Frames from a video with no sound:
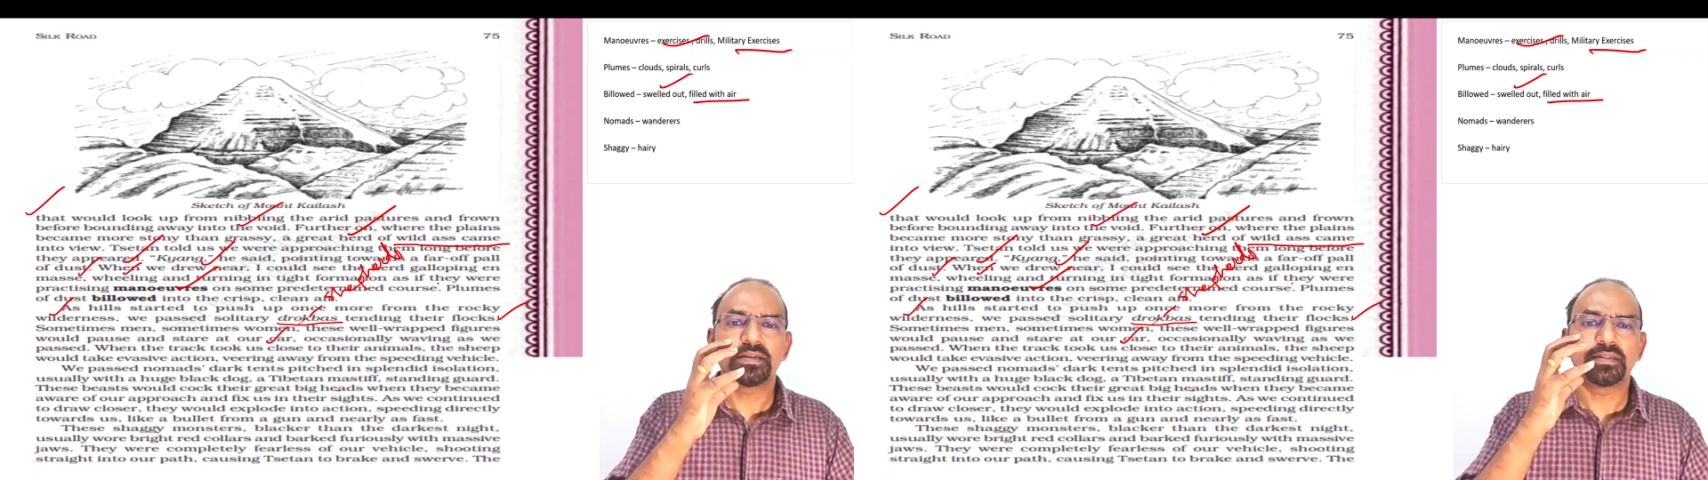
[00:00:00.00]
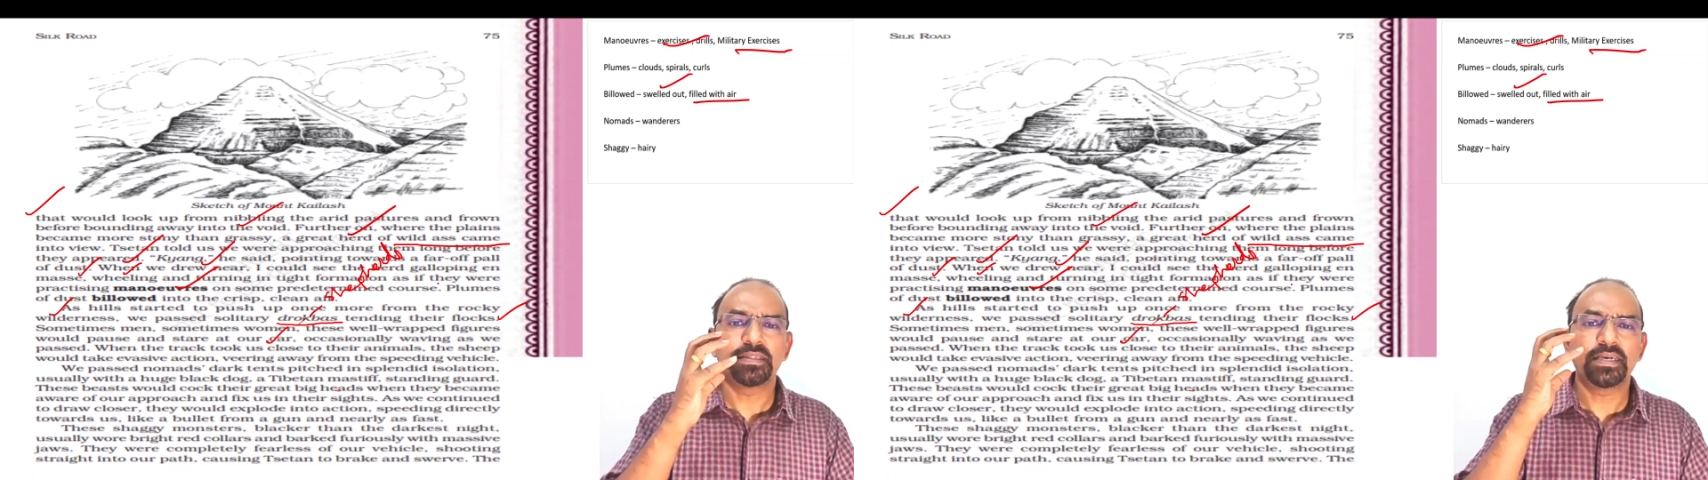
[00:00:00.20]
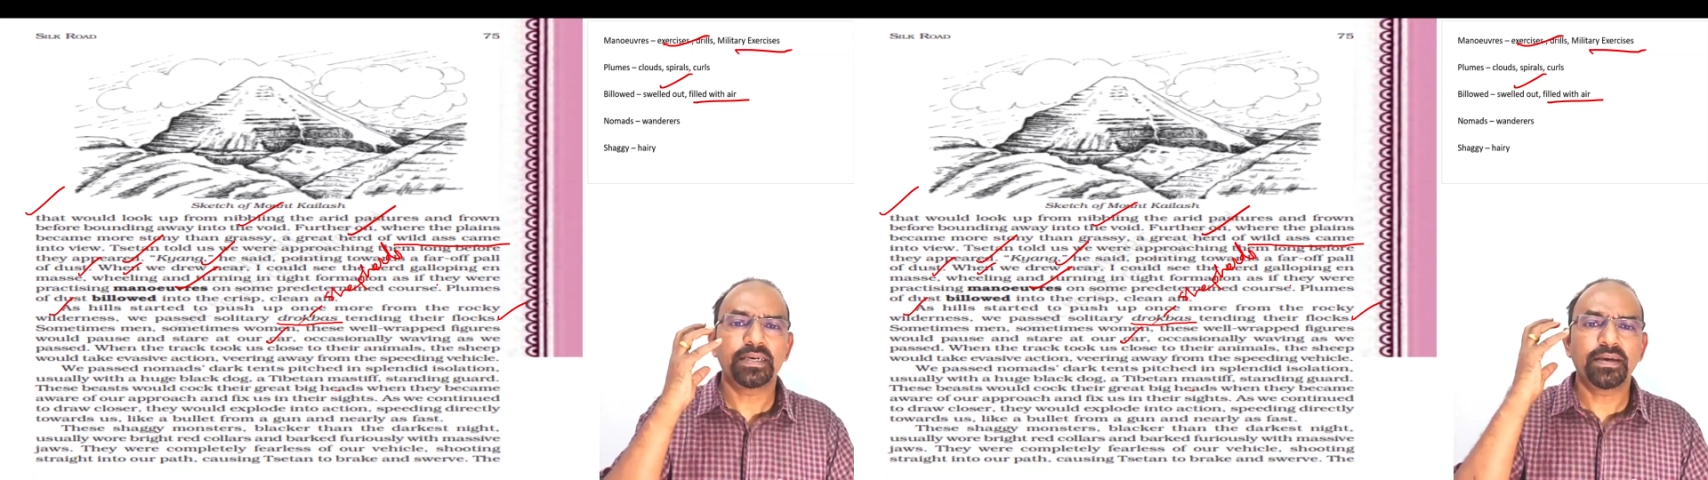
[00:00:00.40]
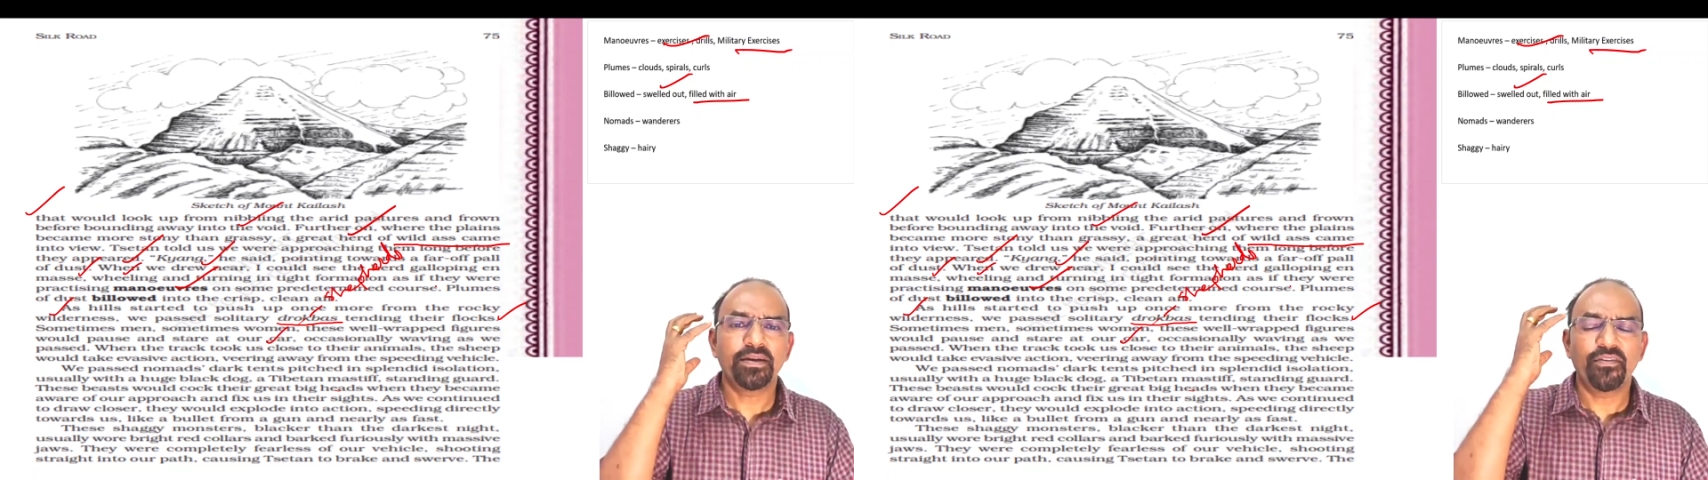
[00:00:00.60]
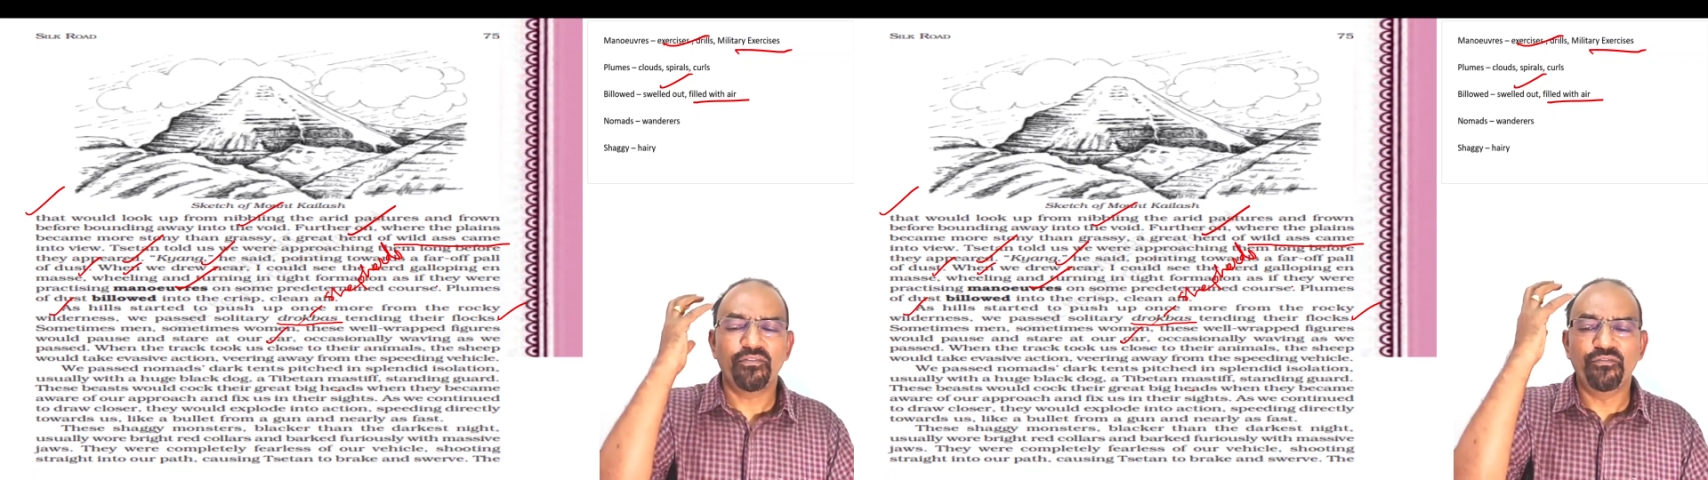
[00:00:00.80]
they
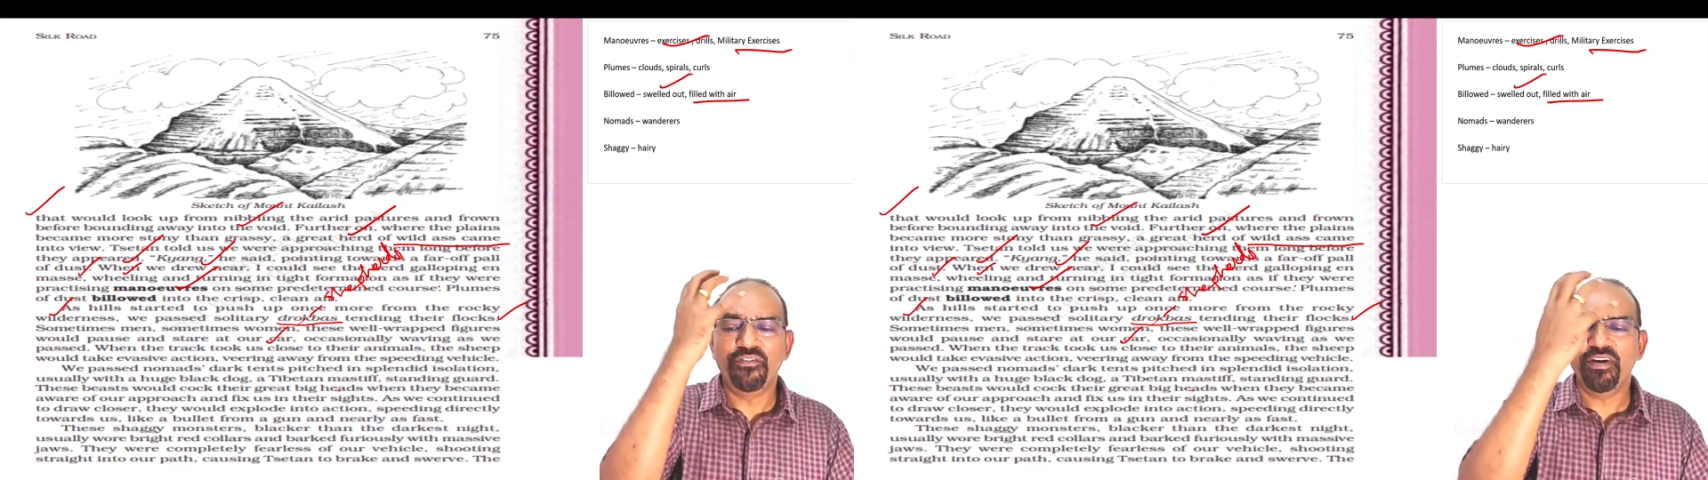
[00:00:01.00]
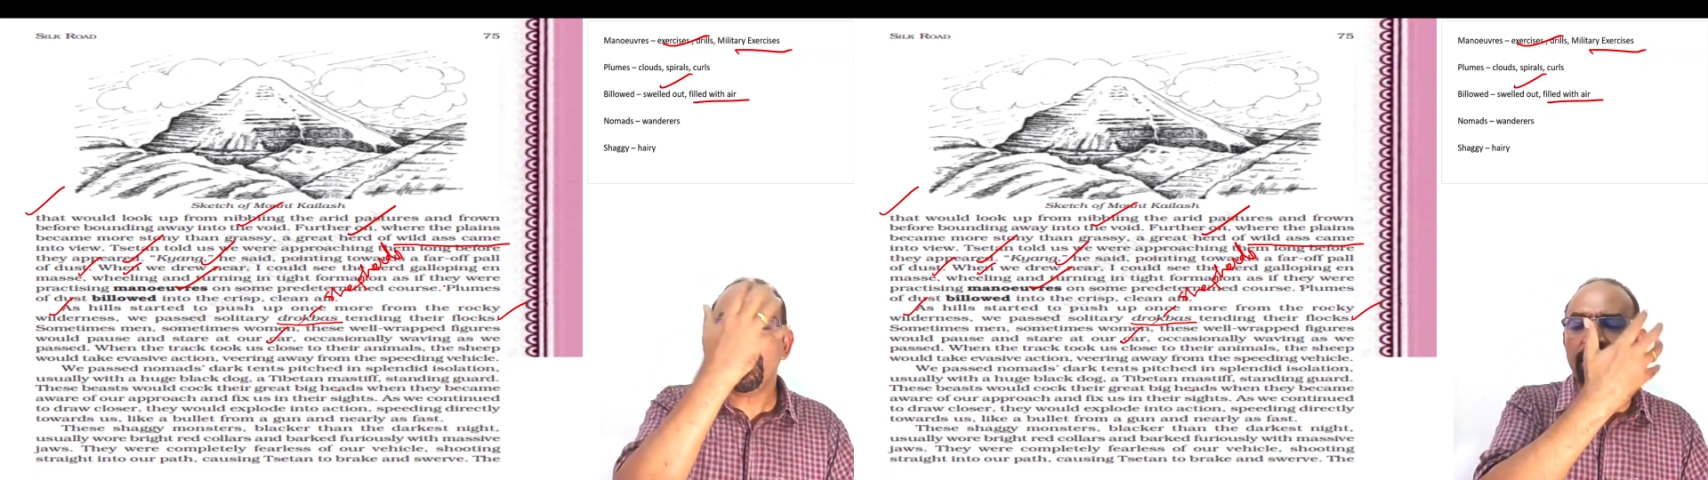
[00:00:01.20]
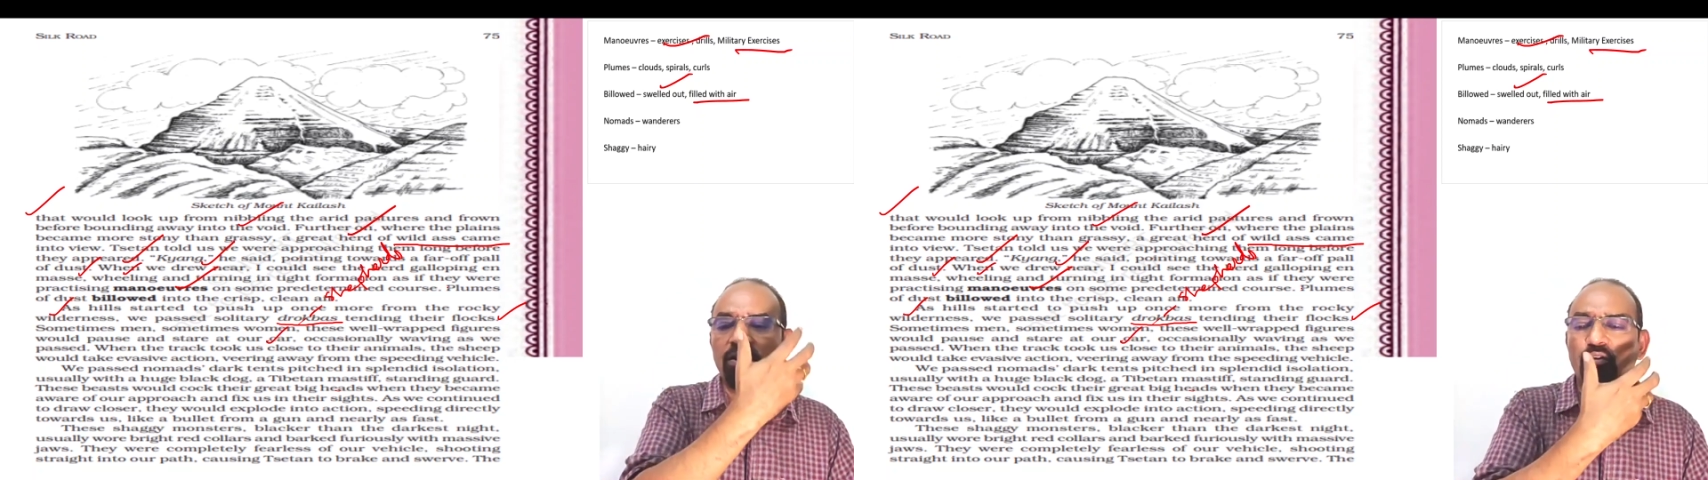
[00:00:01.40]
well